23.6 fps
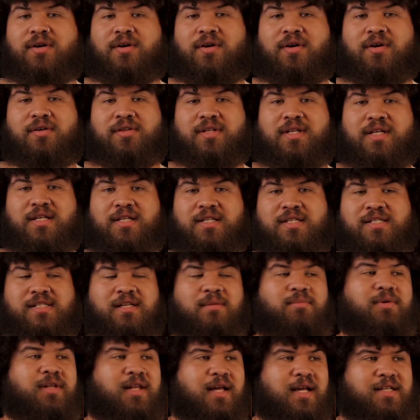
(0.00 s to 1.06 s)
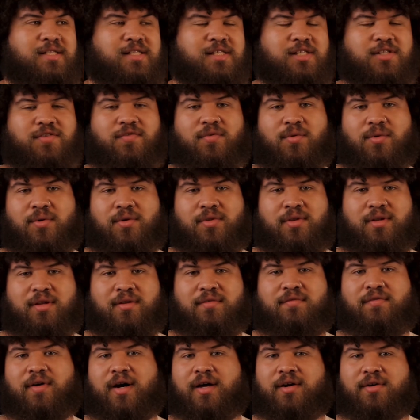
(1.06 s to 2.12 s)
are the subclasses for the
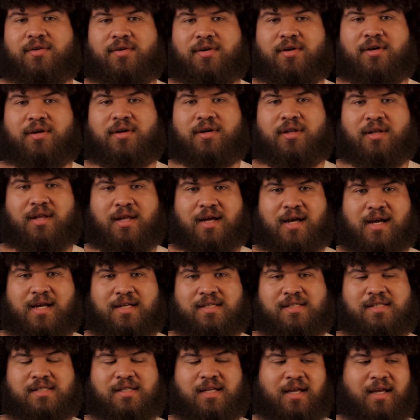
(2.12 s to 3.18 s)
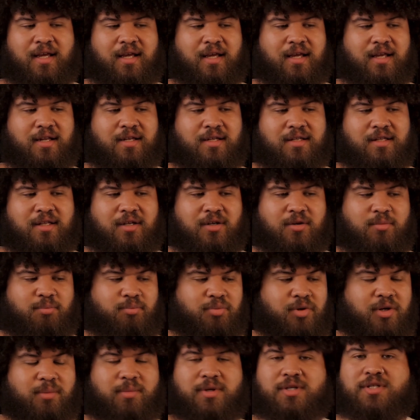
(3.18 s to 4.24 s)
fighter class, and they're
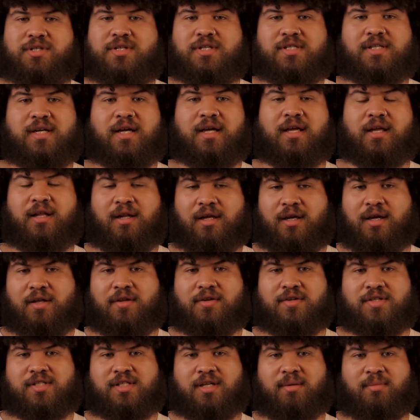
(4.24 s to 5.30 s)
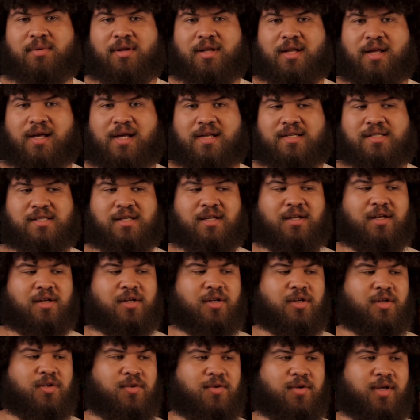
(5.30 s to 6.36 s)
pretty much just like any other subclass.
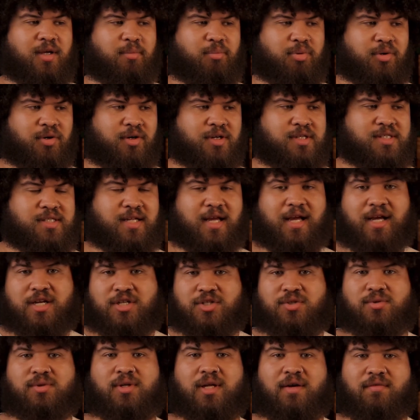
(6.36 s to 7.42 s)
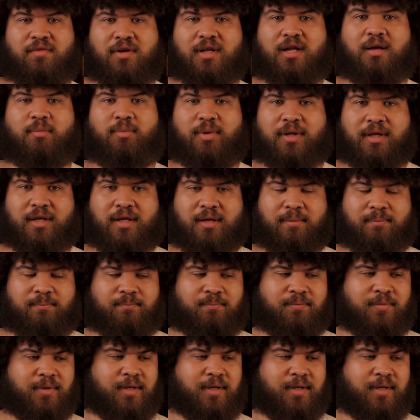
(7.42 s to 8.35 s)
You get perks as you level up in them.